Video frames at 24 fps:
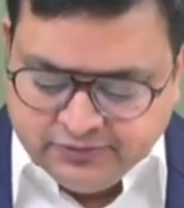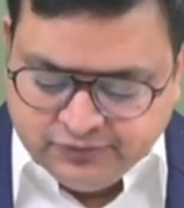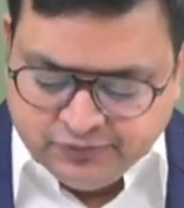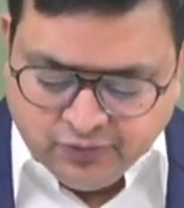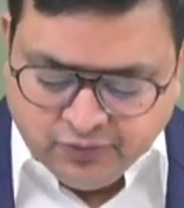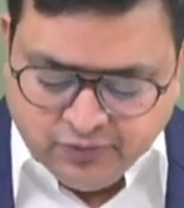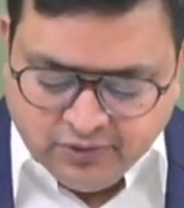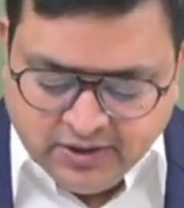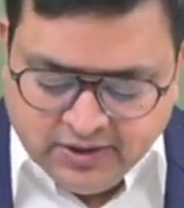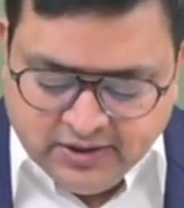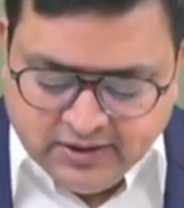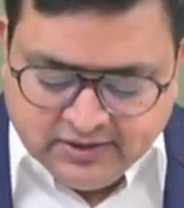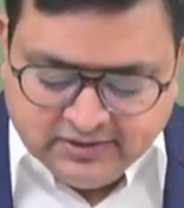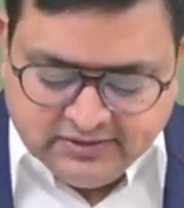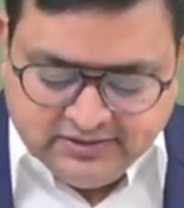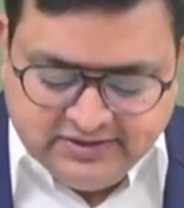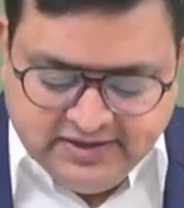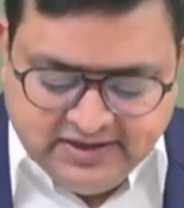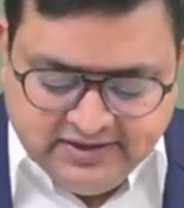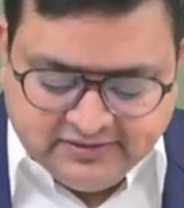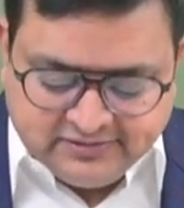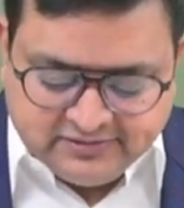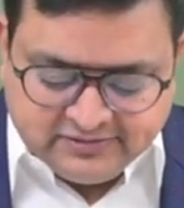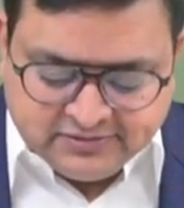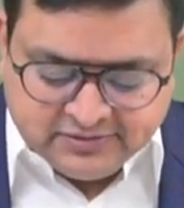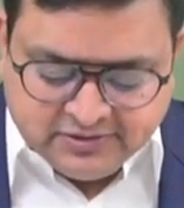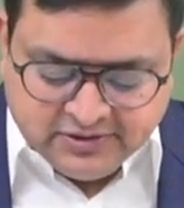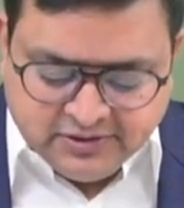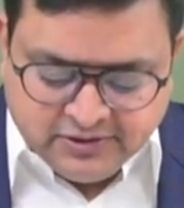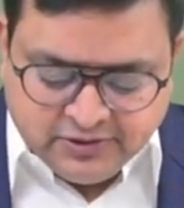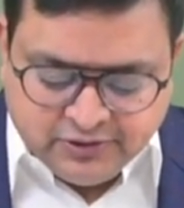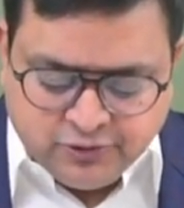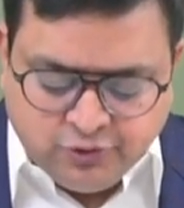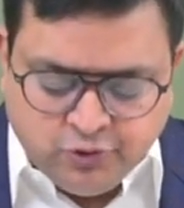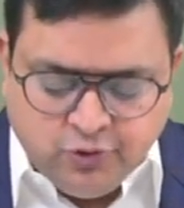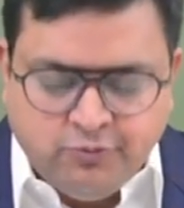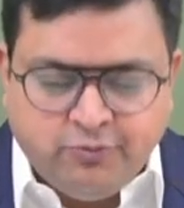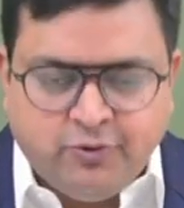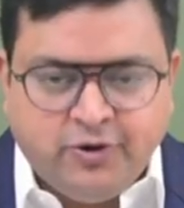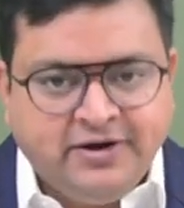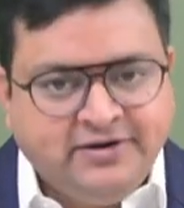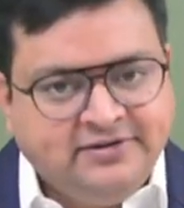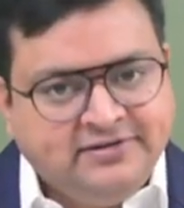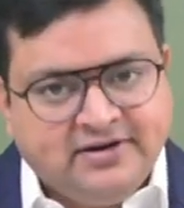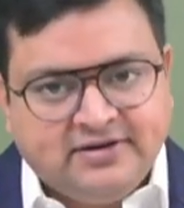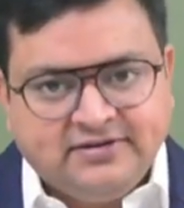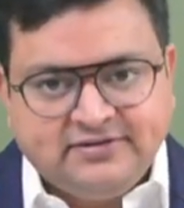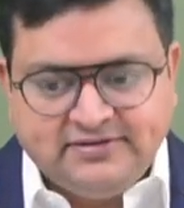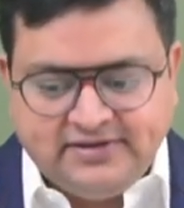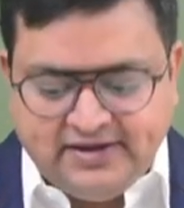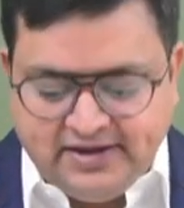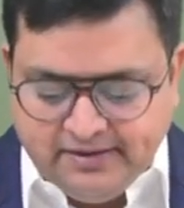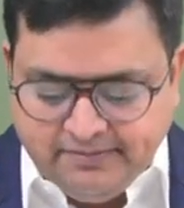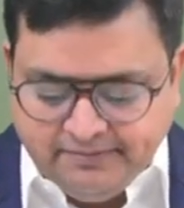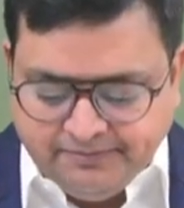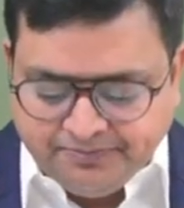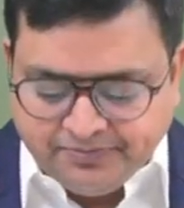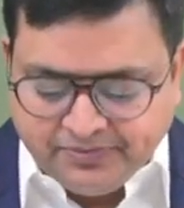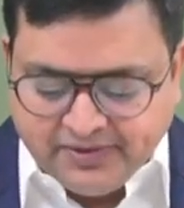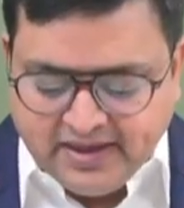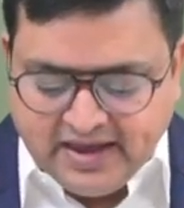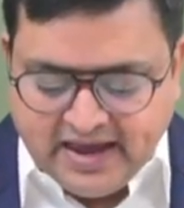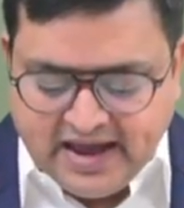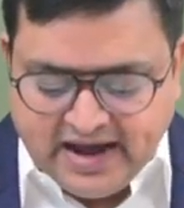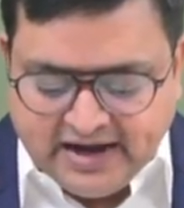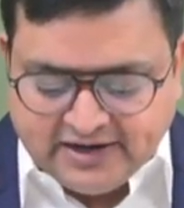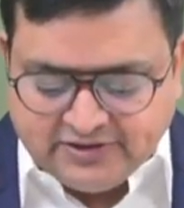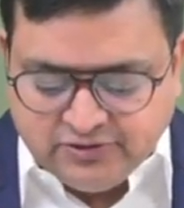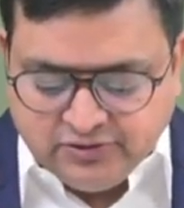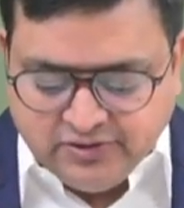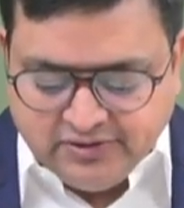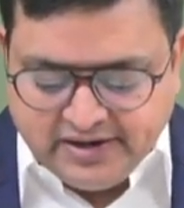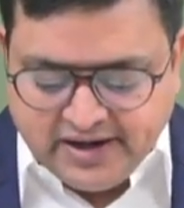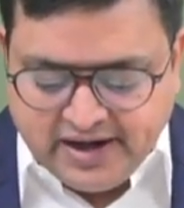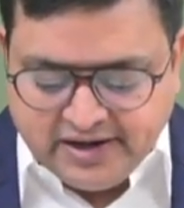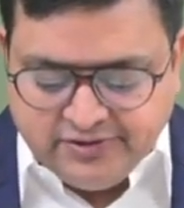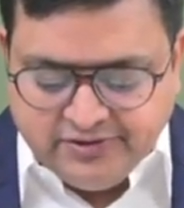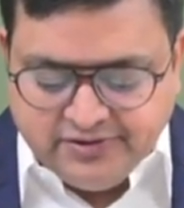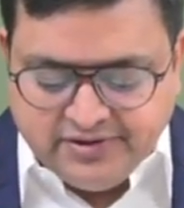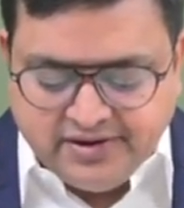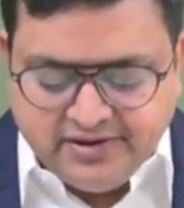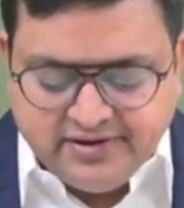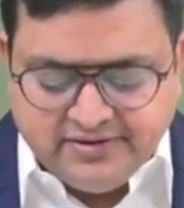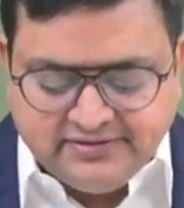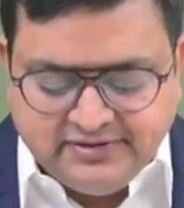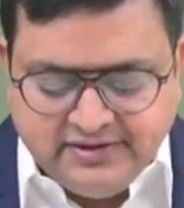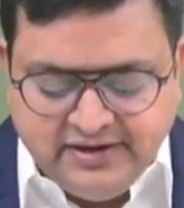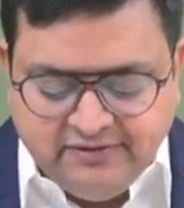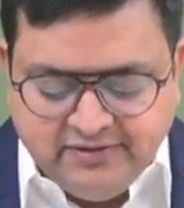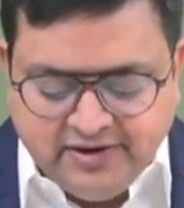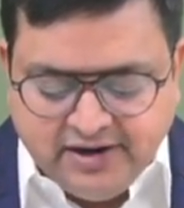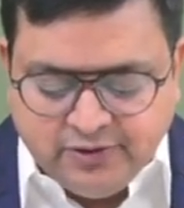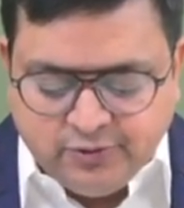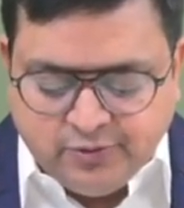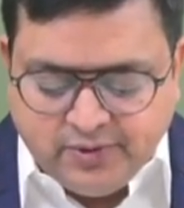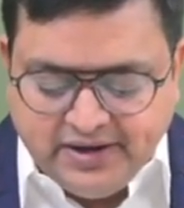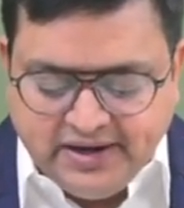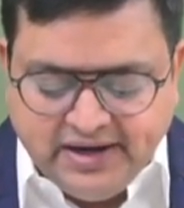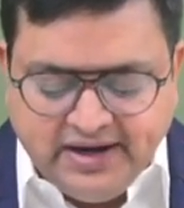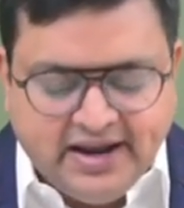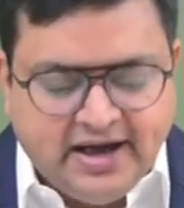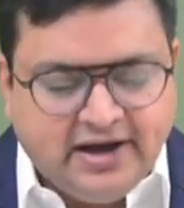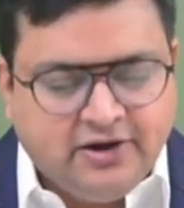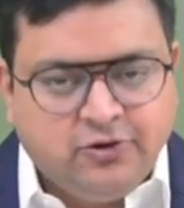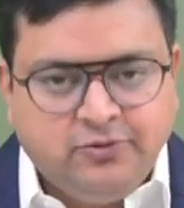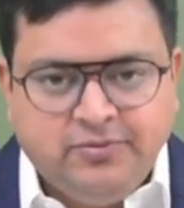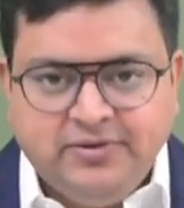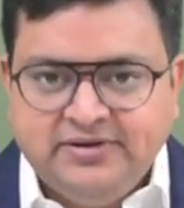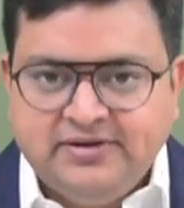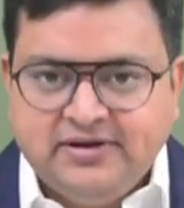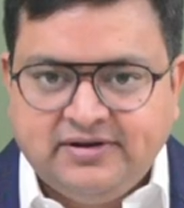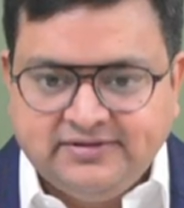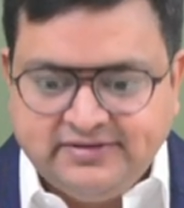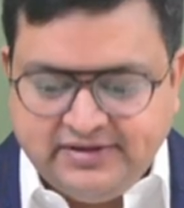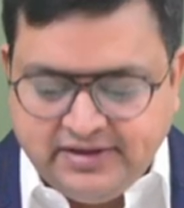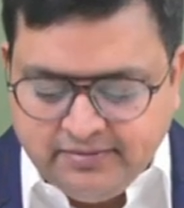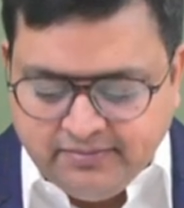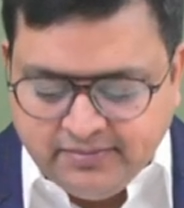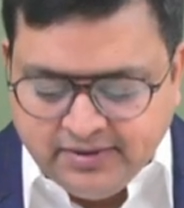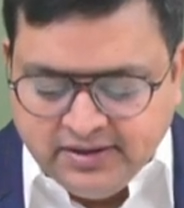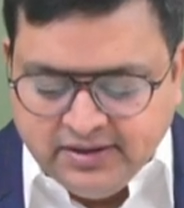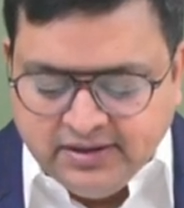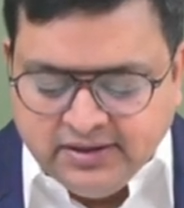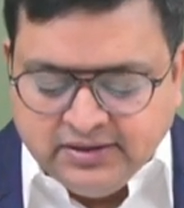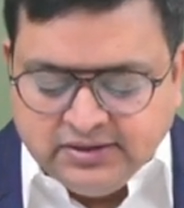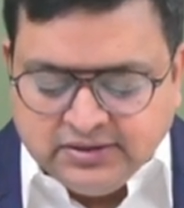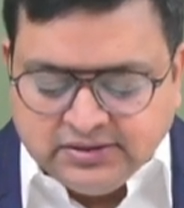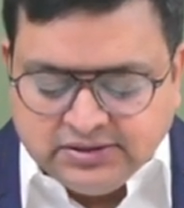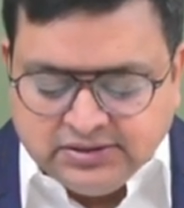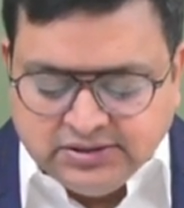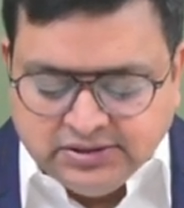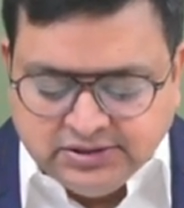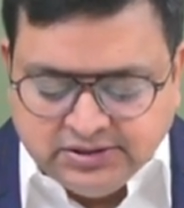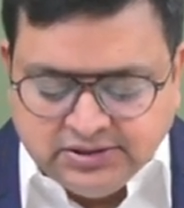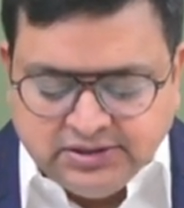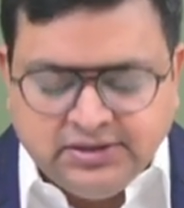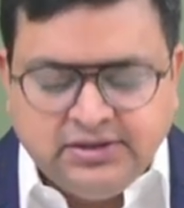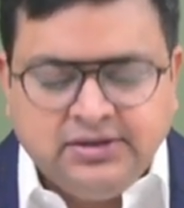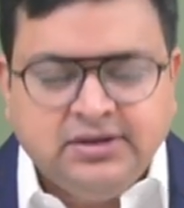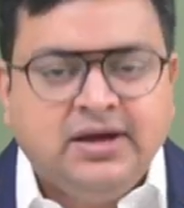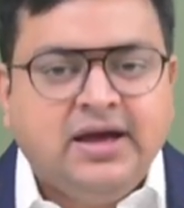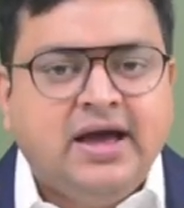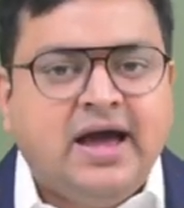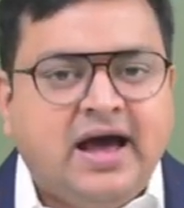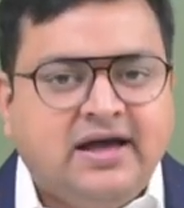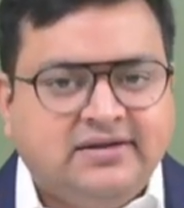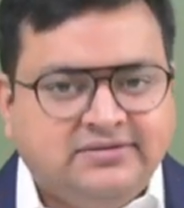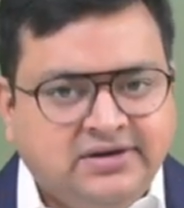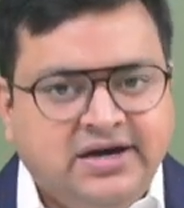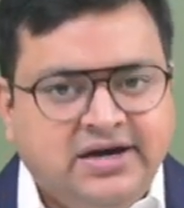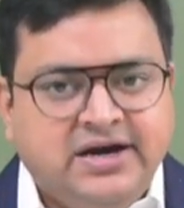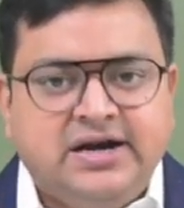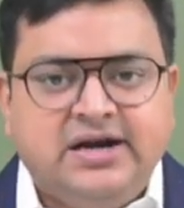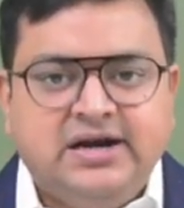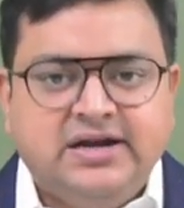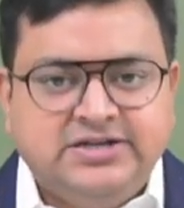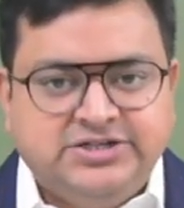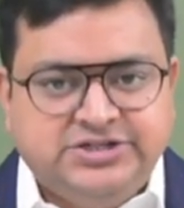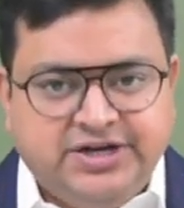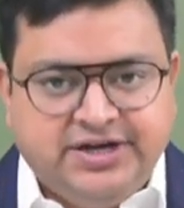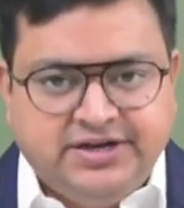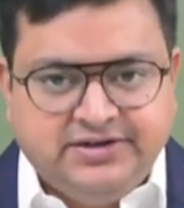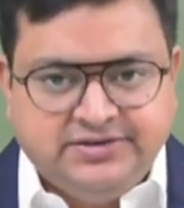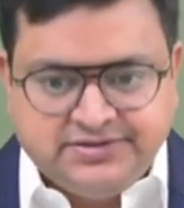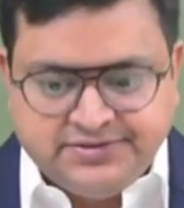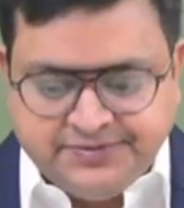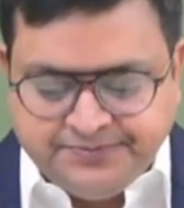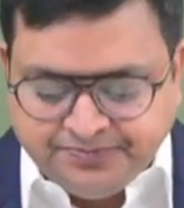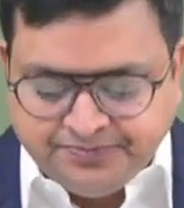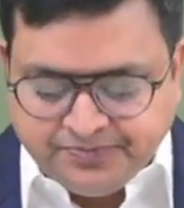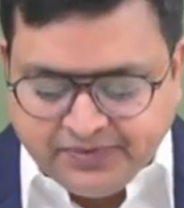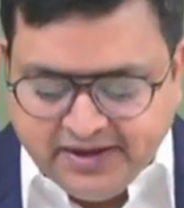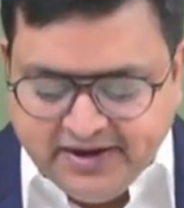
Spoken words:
so these 2 points are same, actual gratuity received and 20 lakh rupees are same. Third has a little change.